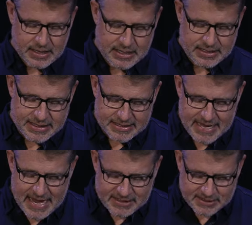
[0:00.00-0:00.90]
And he did
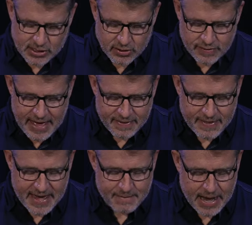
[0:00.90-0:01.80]
that so that
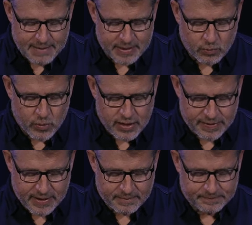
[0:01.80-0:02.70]
they might be
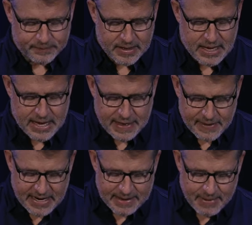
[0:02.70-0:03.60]
with him, and
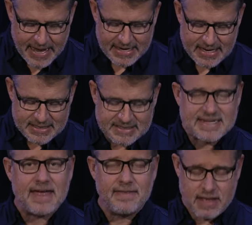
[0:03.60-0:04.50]
then he might
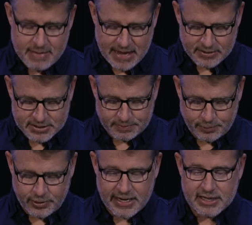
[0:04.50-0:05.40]
send them out to
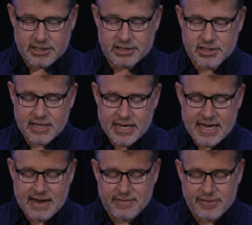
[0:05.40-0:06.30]
preach
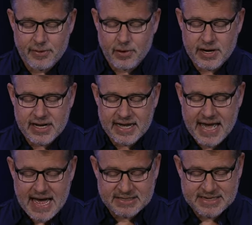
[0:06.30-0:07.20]
and have authority to
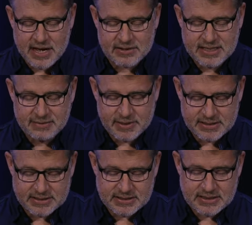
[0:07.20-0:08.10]
cast out
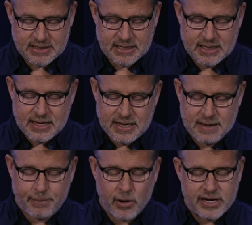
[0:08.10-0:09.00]
demons.
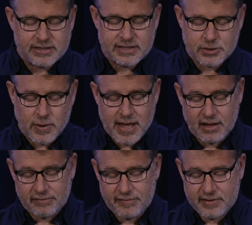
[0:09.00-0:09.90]
He appointed the
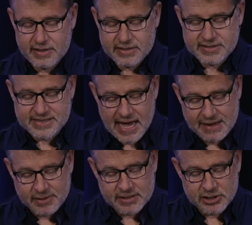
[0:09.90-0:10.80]
twelve
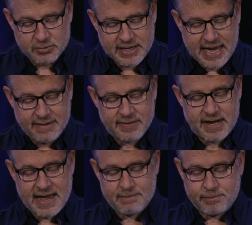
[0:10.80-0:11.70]
Simon, to whom he gave the
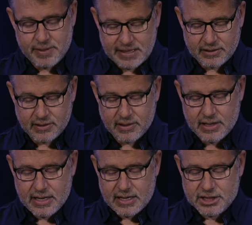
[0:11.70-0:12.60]
name Peter
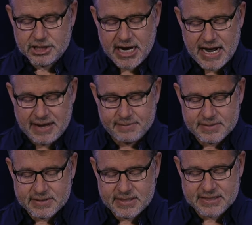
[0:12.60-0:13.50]

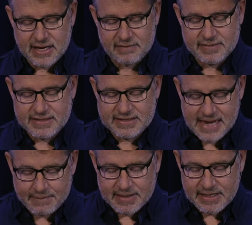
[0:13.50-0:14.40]
James, the son of
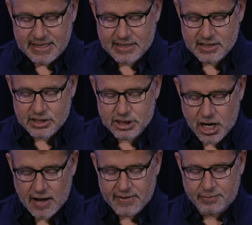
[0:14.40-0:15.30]
Zebedee, and
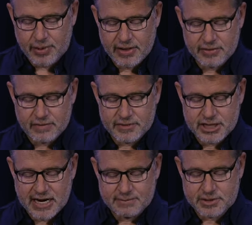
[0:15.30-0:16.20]
John, the brother of
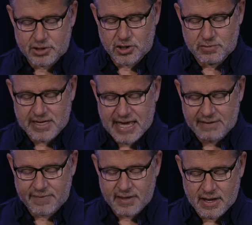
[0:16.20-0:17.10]
James, to whom he
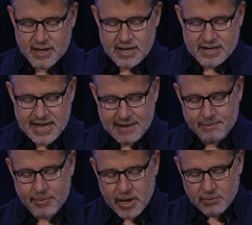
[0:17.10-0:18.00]
gave the
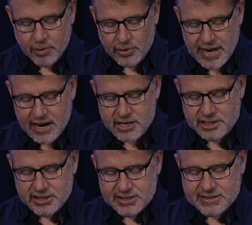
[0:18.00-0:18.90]
name
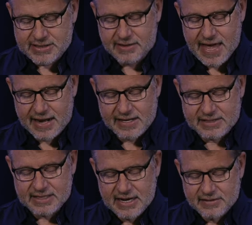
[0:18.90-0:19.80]
Boanerges, that
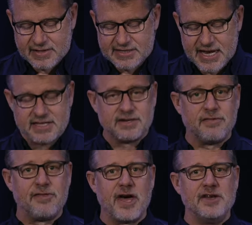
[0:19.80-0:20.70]
is, the sons
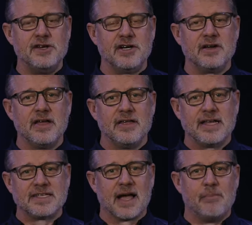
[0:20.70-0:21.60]
of thunder. That's like